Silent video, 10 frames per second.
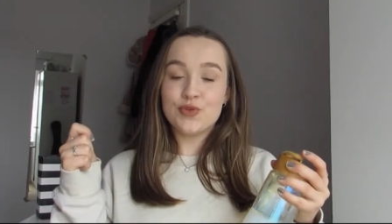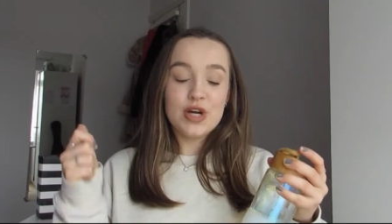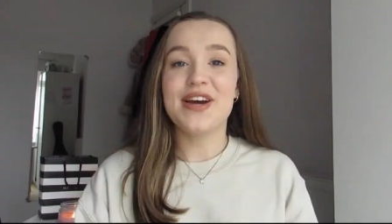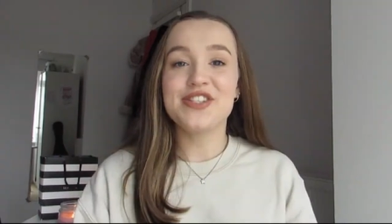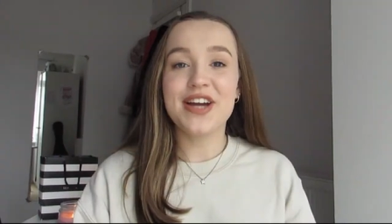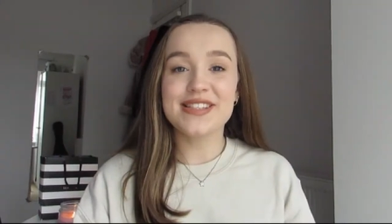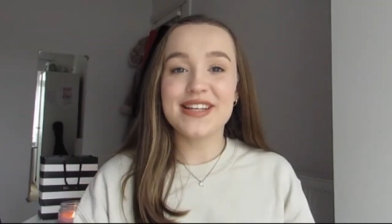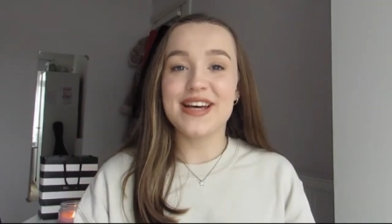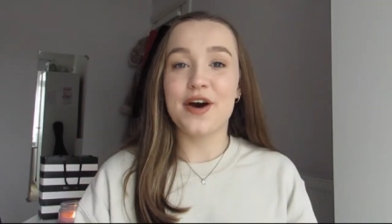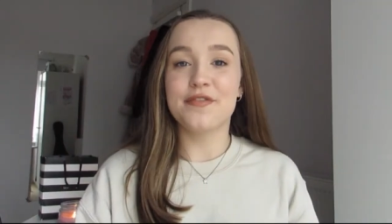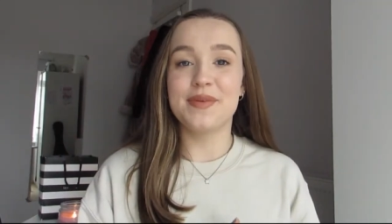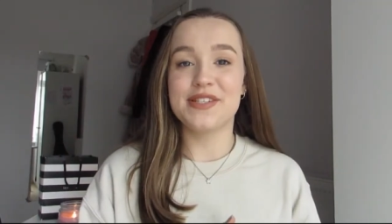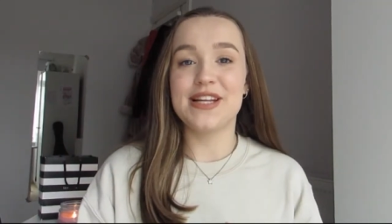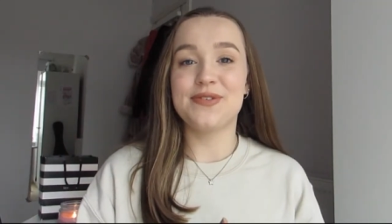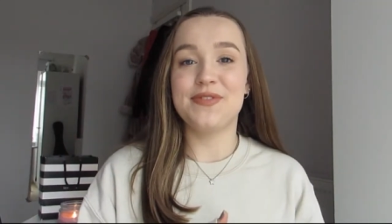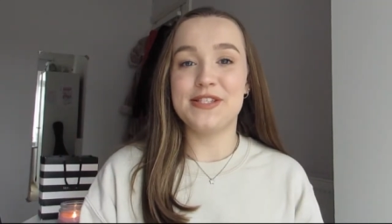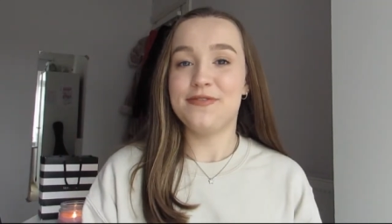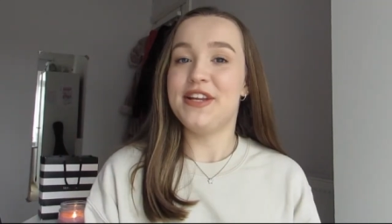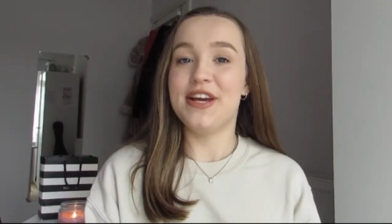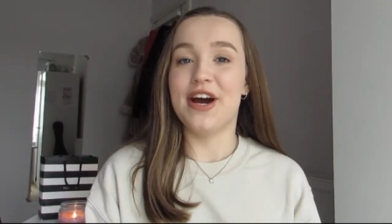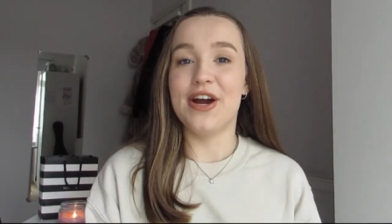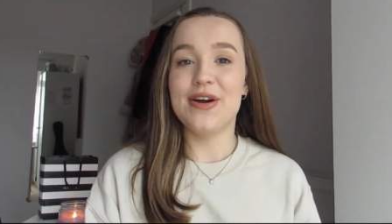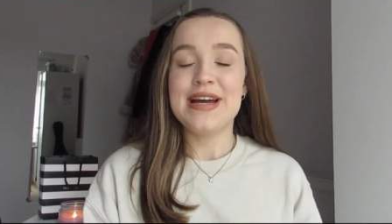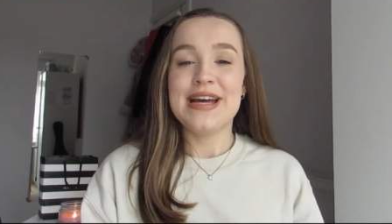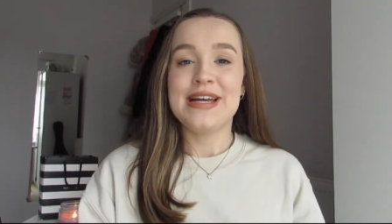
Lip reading: As you guys can tell from the title of this video